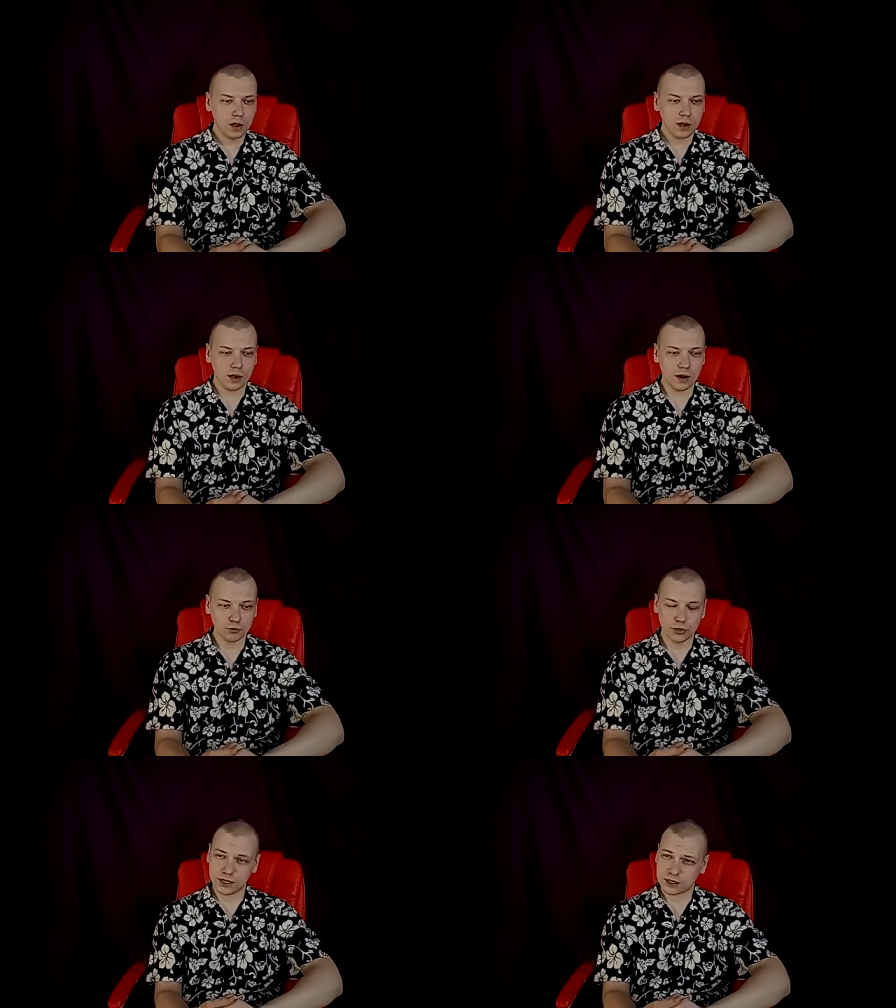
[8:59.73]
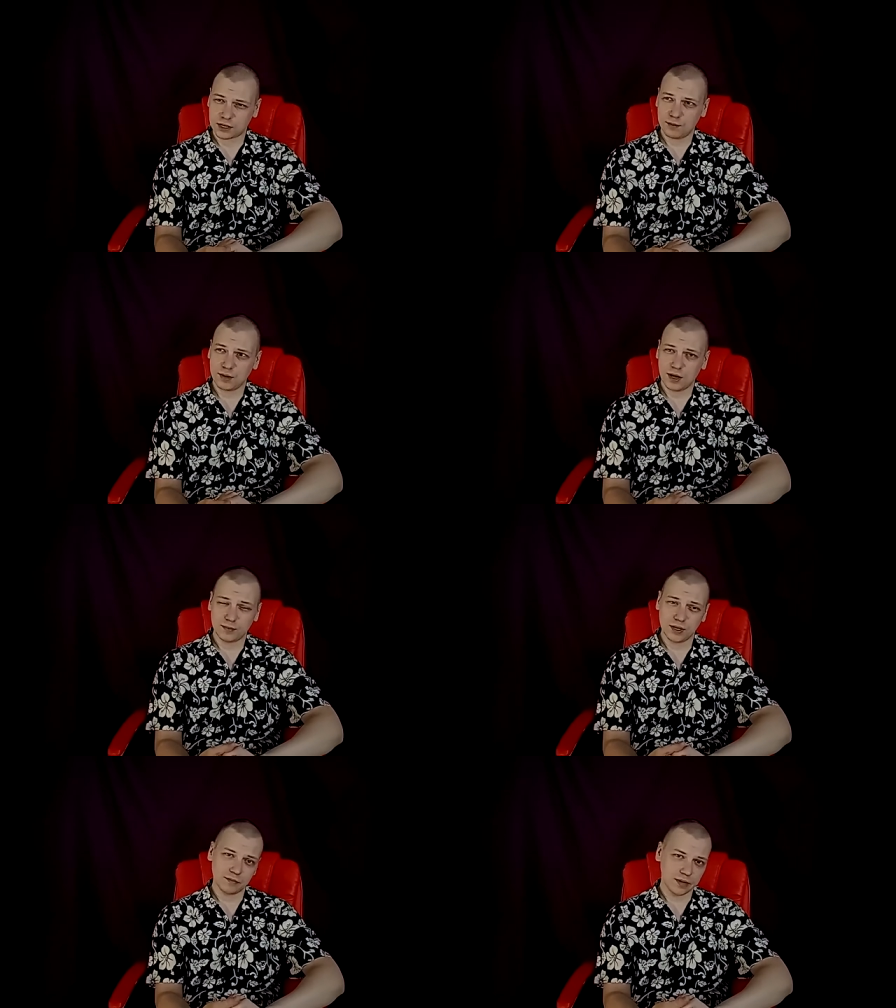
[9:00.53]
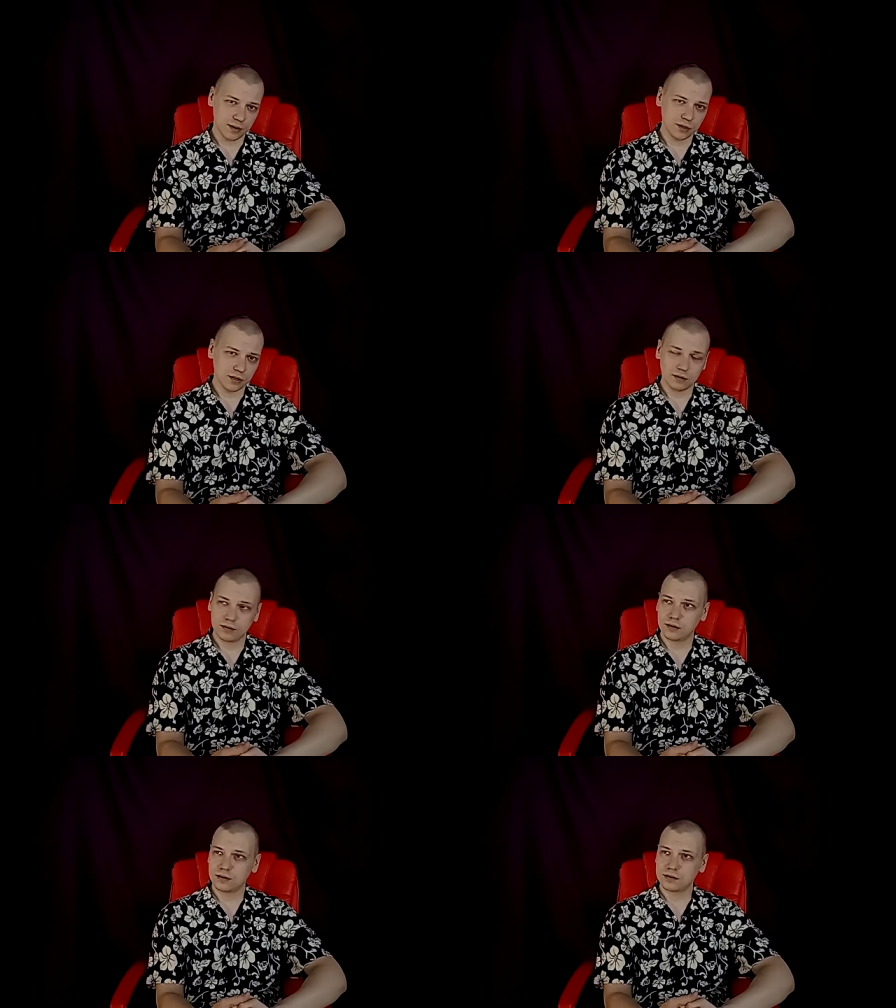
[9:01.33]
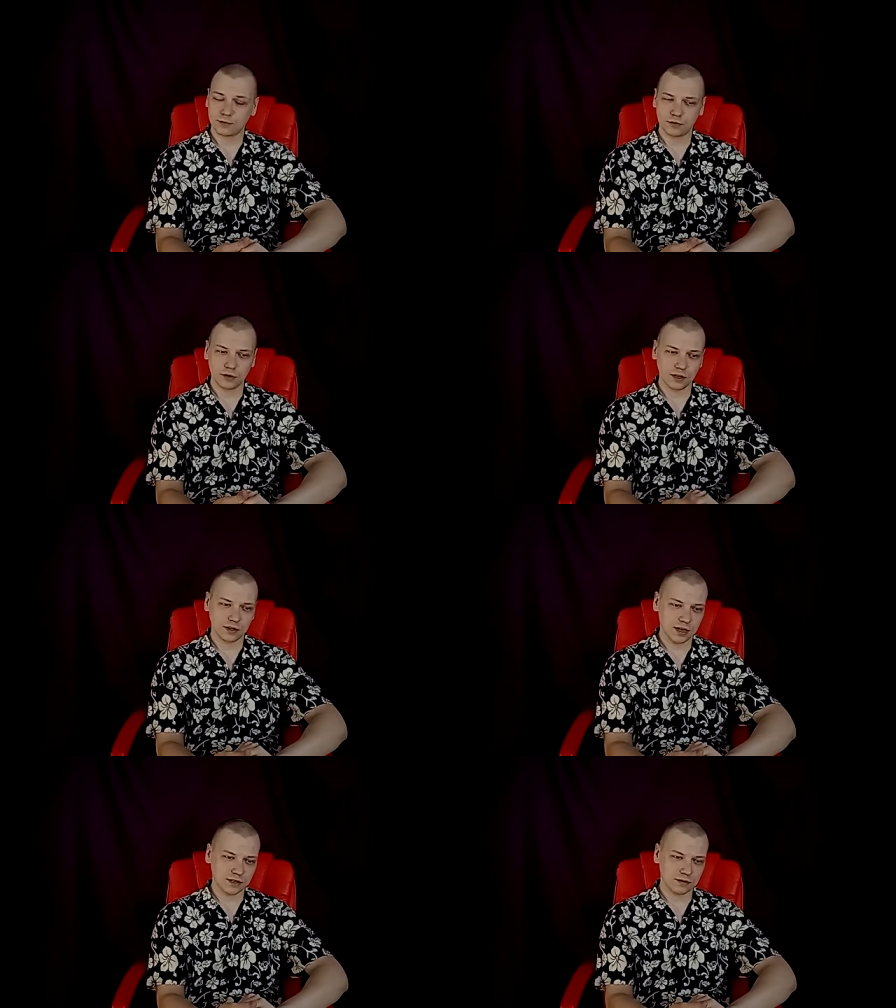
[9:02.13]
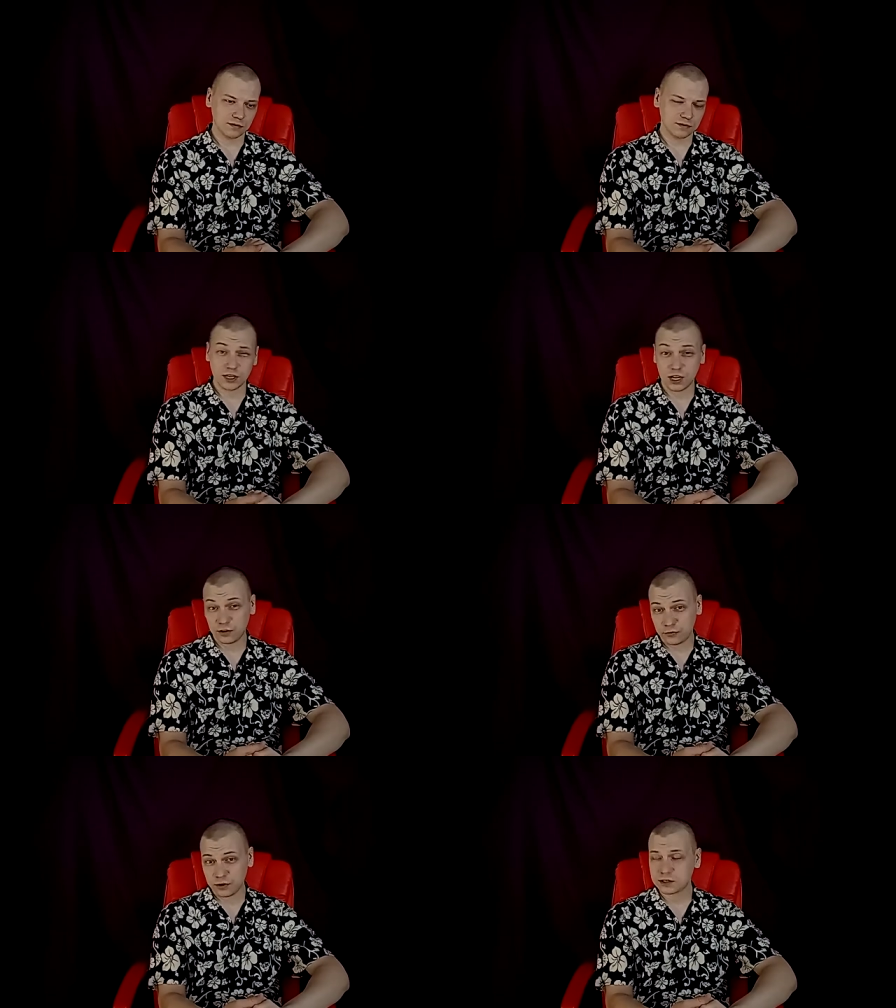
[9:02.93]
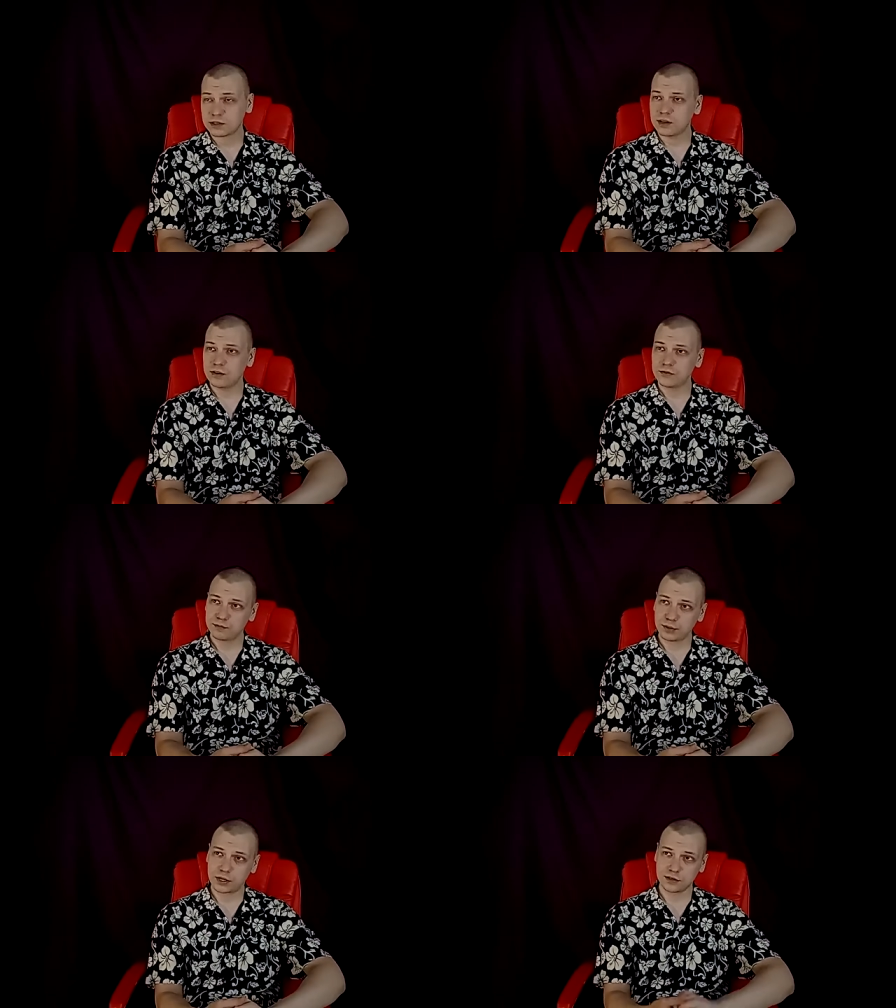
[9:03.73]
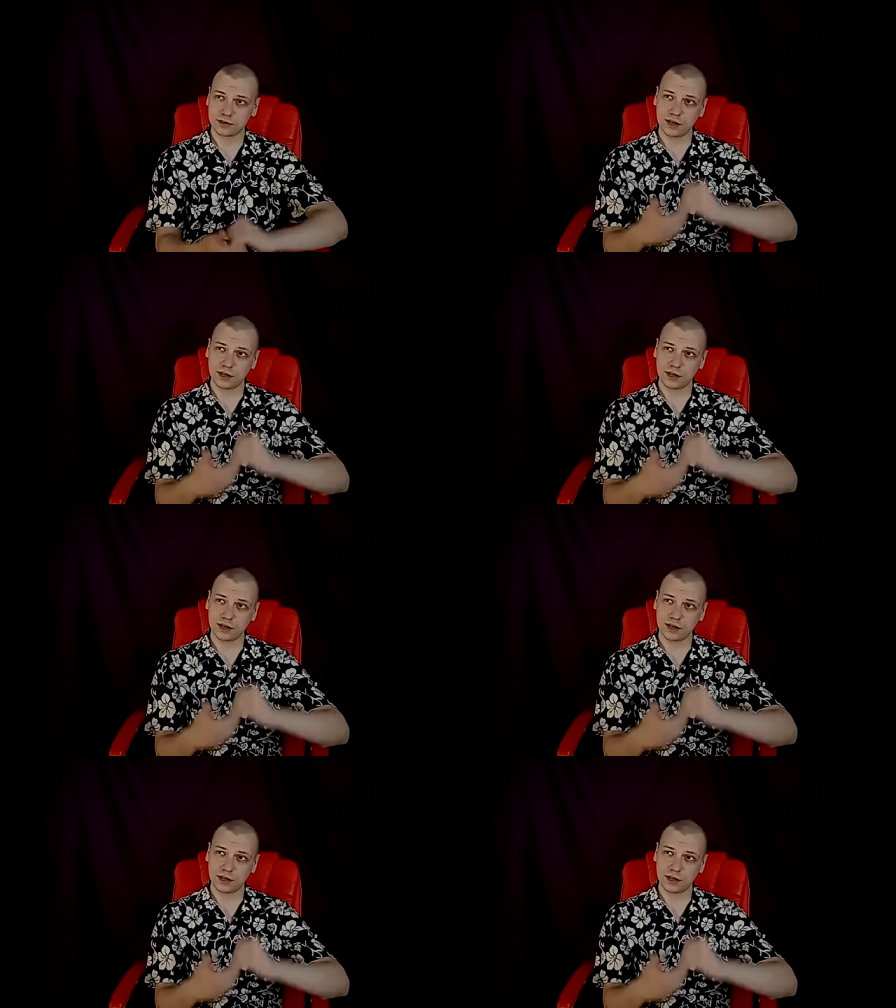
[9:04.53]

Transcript: Uh, risky maybe maybe uh, something like that selfless even because